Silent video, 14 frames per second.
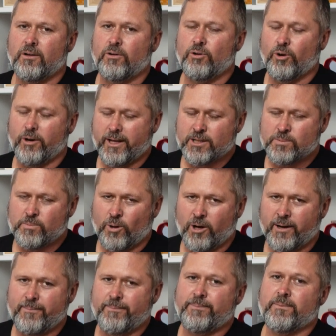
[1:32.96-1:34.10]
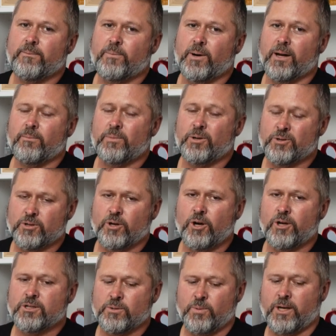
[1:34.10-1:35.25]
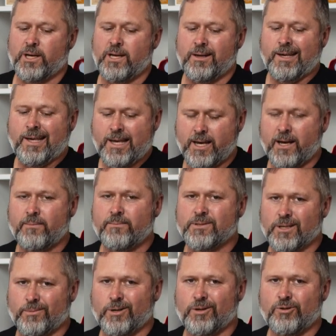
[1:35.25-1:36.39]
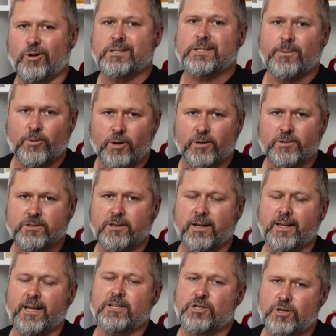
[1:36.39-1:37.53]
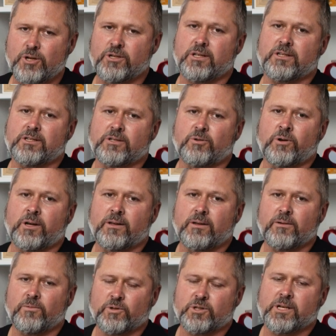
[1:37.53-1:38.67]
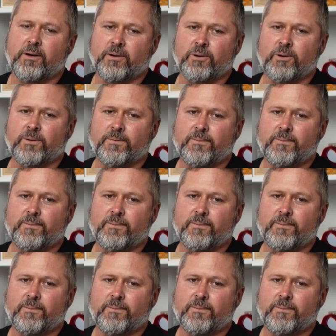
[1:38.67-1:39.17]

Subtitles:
Not out of spite, but because it hurts to pee here, so I'm going to try somewhere else, and that's usually the story of what's going on.